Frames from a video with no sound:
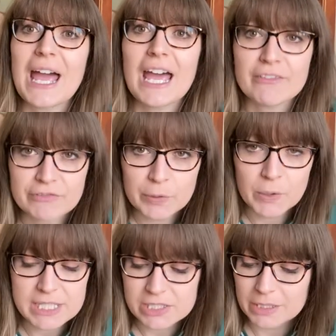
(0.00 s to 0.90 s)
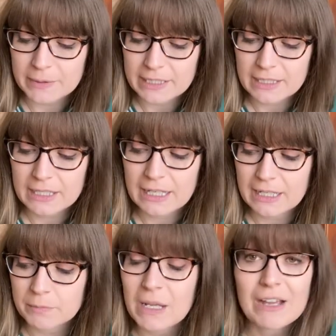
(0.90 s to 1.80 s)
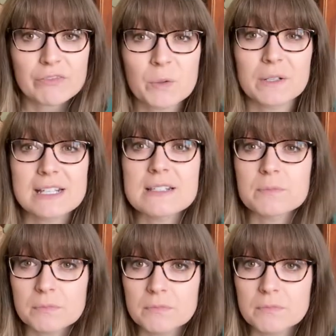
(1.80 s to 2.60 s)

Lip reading: everyone is doing, and everyone is